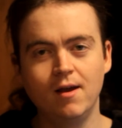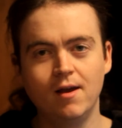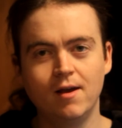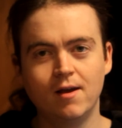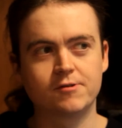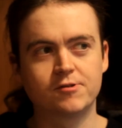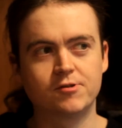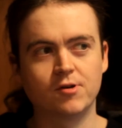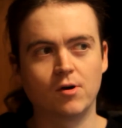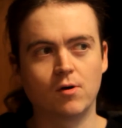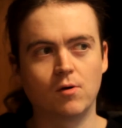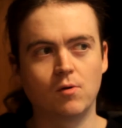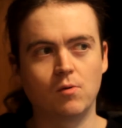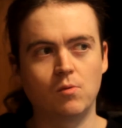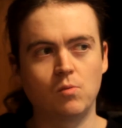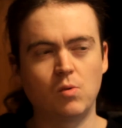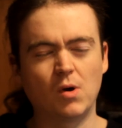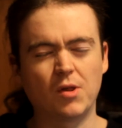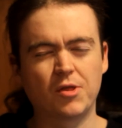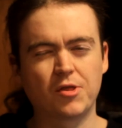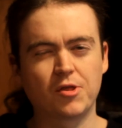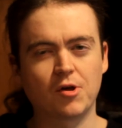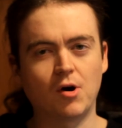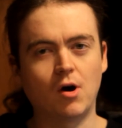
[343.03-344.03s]
So
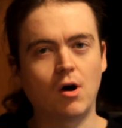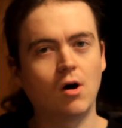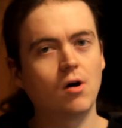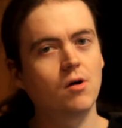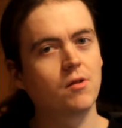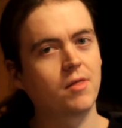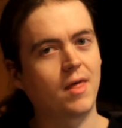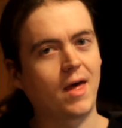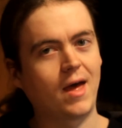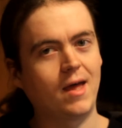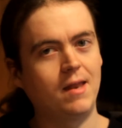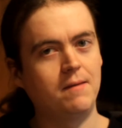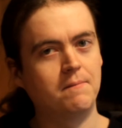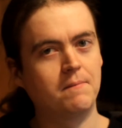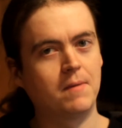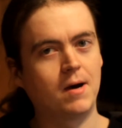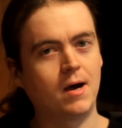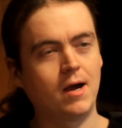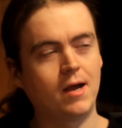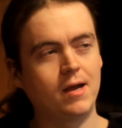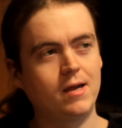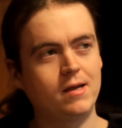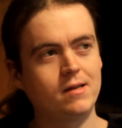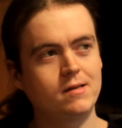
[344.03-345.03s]
with all that in
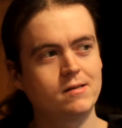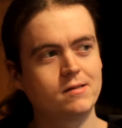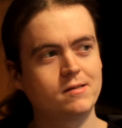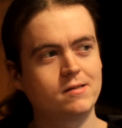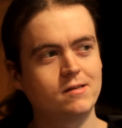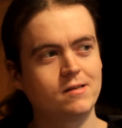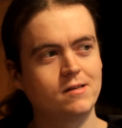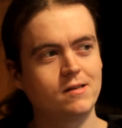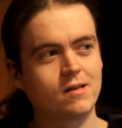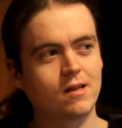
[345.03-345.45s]
mind,